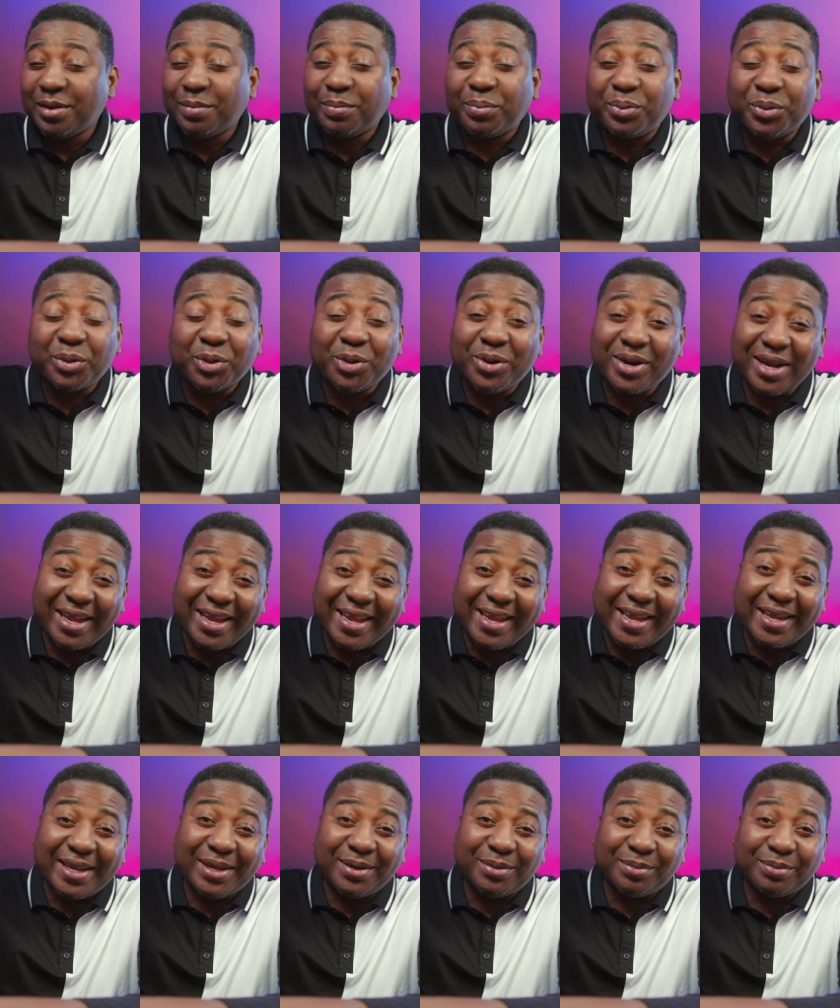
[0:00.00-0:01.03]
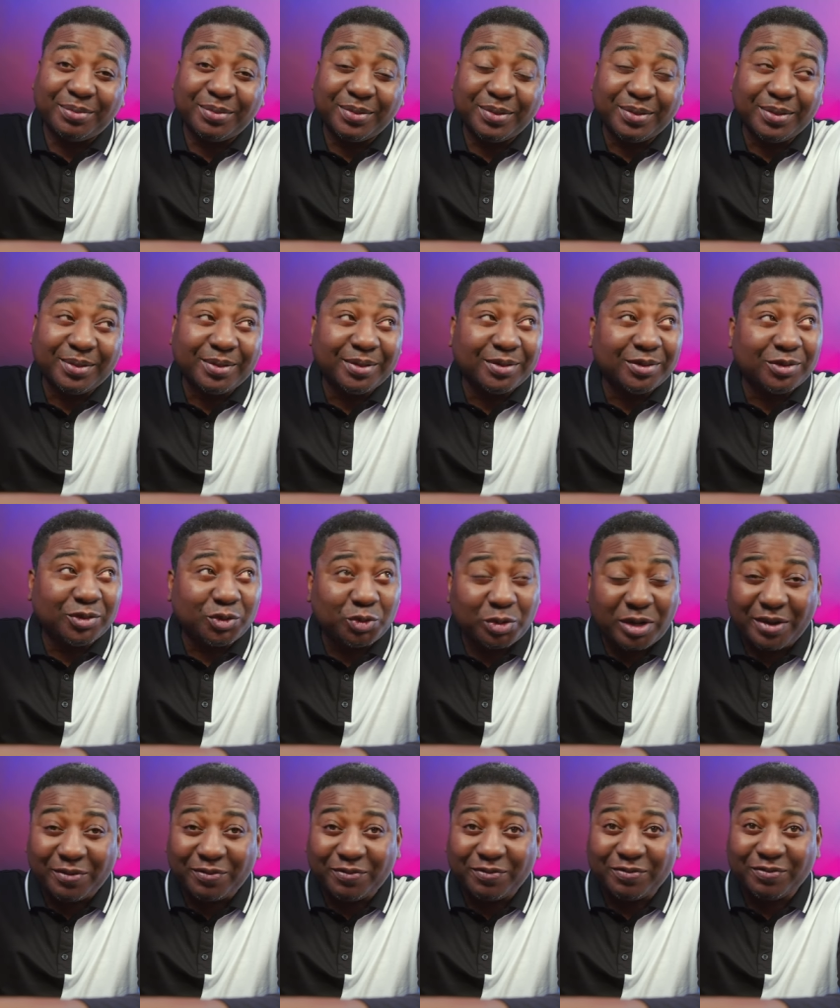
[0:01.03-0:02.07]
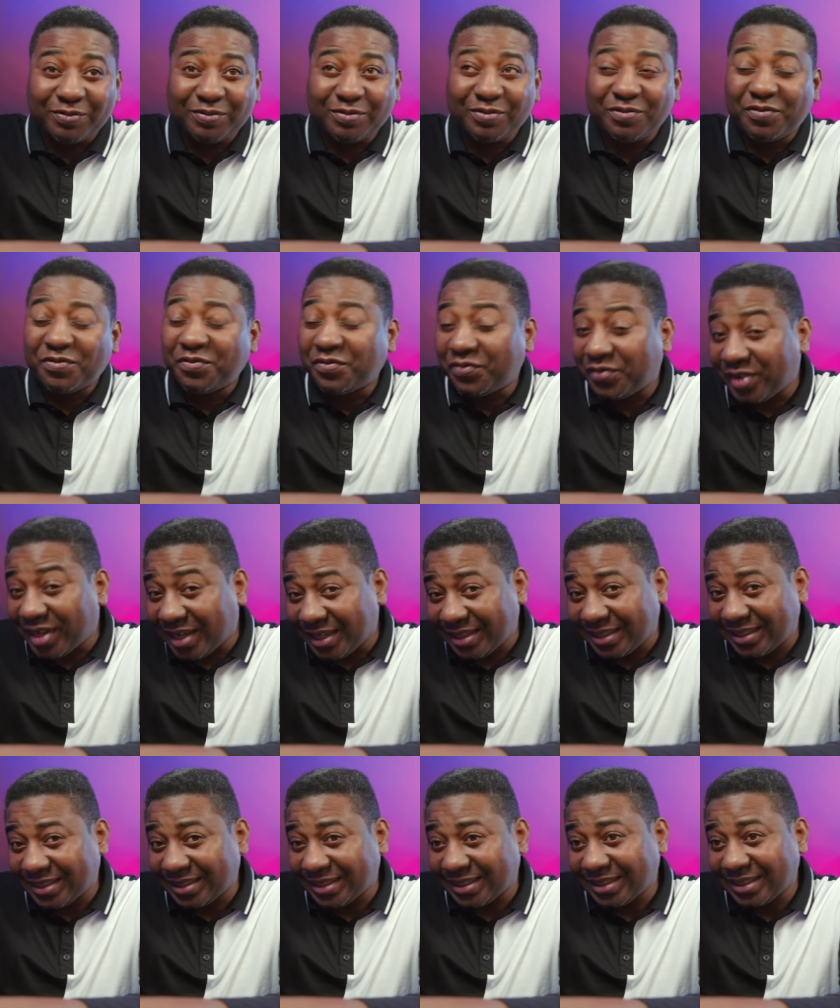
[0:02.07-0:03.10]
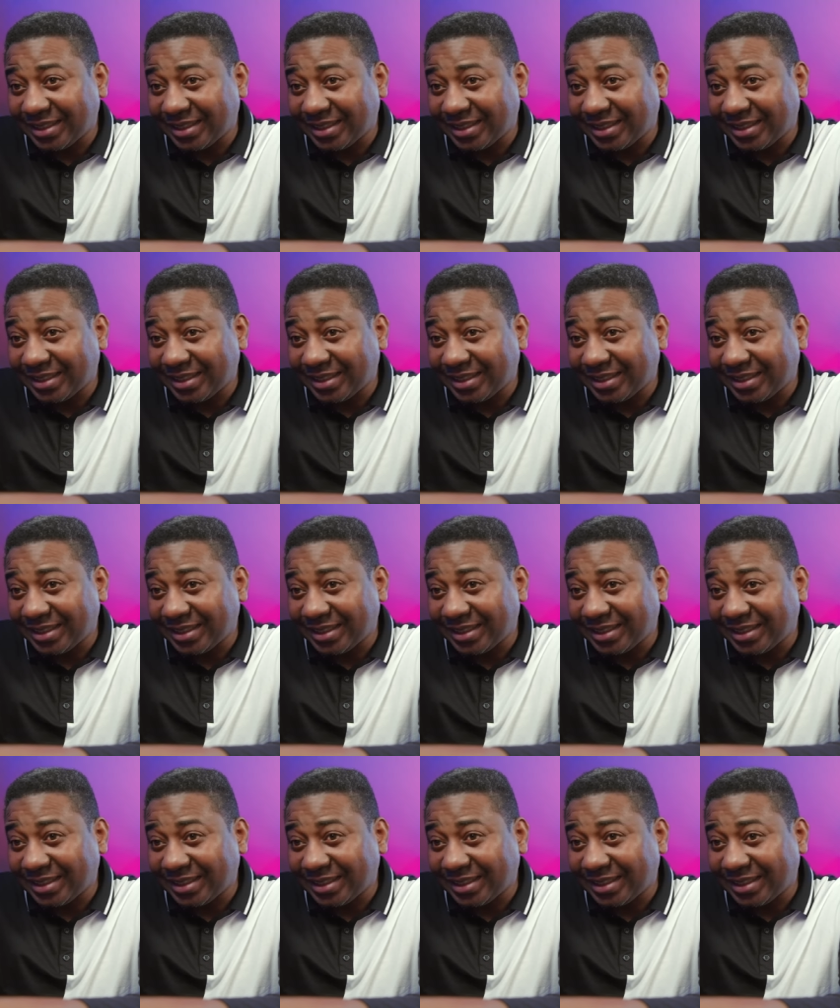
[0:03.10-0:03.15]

Proaim 12 feet